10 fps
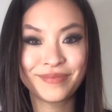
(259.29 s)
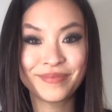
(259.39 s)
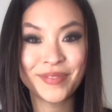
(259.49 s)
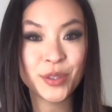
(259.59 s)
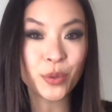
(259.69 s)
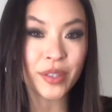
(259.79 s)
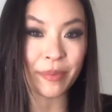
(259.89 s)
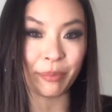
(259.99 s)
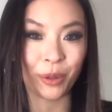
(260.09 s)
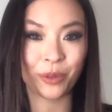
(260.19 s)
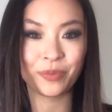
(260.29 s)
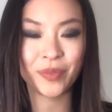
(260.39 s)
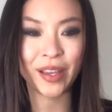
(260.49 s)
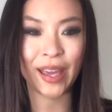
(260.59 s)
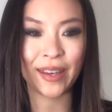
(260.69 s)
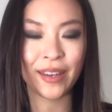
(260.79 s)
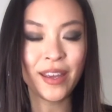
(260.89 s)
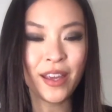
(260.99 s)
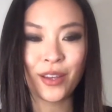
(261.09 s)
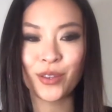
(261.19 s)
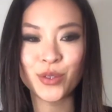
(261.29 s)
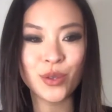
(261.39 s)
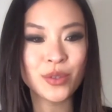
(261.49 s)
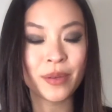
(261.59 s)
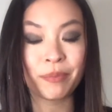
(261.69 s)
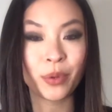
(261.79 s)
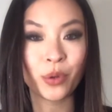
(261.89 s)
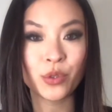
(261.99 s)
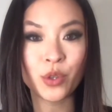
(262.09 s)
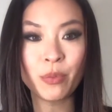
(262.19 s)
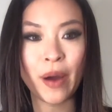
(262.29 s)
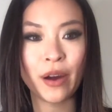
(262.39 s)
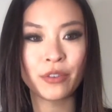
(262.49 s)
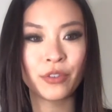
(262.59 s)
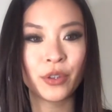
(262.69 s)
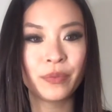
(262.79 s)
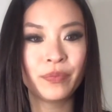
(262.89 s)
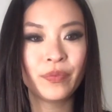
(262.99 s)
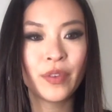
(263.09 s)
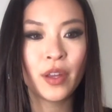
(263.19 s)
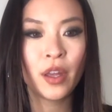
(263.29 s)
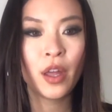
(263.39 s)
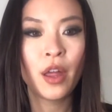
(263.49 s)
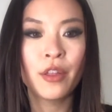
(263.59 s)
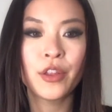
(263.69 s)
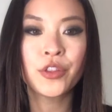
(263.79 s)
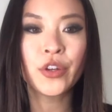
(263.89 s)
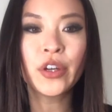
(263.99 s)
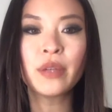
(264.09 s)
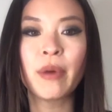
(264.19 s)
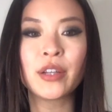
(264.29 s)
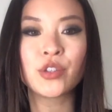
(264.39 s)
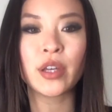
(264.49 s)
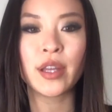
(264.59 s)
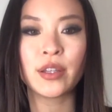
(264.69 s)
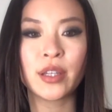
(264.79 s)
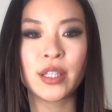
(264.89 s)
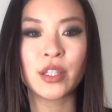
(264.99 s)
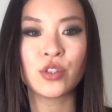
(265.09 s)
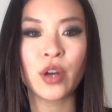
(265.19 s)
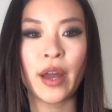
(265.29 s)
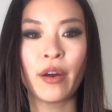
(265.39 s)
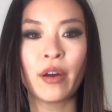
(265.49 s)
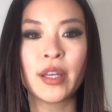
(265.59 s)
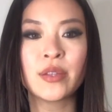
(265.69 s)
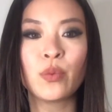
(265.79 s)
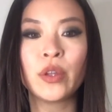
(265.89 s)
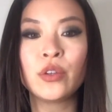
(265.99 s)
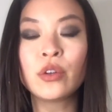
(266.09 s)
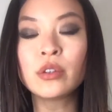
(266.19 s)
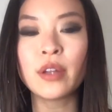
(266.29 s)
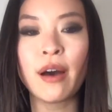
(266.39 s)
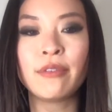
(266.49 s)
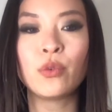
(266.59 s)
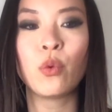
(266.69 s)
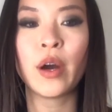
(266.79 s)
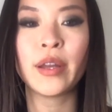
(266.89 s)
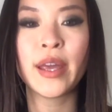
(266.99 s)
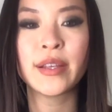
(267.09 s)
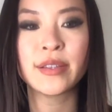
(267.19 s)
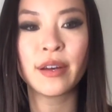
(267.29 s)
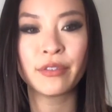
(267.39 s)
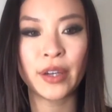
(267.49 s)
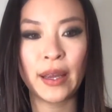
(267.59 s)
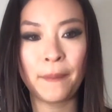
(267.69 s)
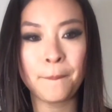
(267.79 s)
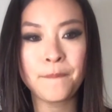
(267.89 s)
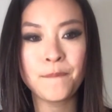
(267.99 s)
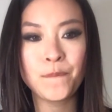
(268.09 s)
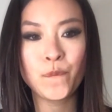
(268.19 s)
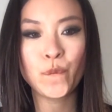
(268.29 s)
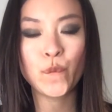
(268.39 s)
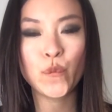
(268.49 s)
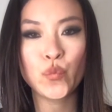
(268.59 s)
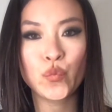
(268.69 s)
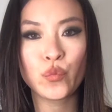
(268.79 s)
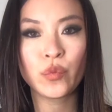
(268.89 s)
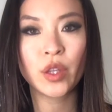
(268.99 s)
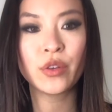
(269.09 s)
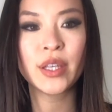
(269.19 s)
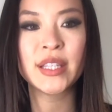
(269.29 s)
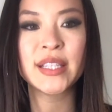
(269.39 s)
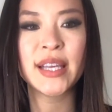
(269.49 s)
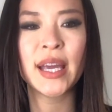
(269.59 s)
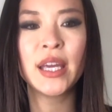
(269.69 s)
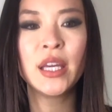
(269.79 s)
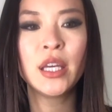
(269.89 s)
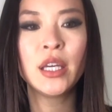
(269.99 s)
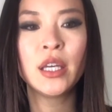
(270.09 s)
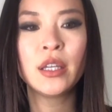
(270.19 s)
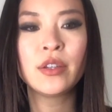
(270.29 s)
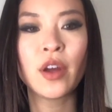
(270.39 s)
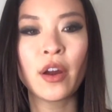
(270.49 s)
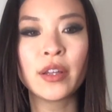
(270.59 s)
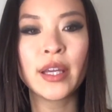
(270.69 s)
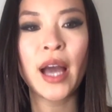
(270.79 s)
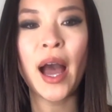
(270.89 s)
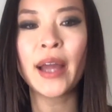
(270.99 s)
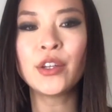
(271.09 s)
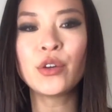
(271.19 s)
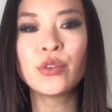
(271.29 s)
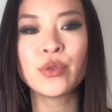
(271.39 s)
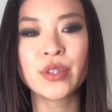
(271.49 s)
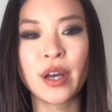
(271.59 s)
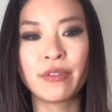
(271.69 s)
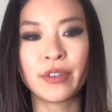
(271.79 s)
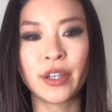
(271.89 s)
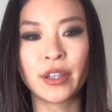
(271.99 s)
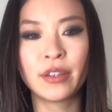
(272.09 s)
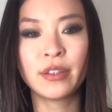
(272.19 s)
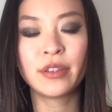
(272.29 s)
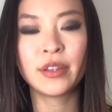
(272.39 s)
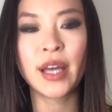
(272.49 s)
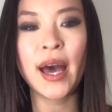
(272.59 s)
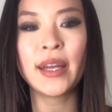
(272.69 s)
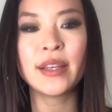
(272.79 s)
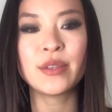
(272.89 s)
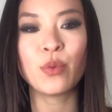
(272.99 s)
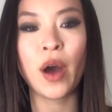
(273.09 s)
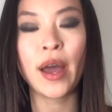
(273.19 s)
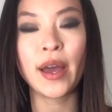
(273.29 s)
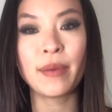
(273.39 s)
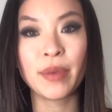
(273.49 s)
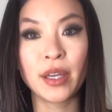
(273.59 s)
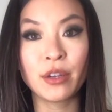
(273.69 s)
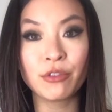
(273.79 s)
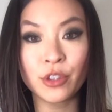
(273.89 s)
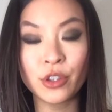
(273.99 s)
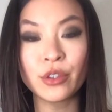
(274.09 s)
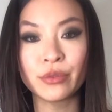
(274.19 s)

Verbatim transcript: So simple. Again, you know, so simple, so powerful. The third mantra that you get to try on is when your loved one is suffering. You get to say, Darling, I know you suffer. That is why I'm here for you.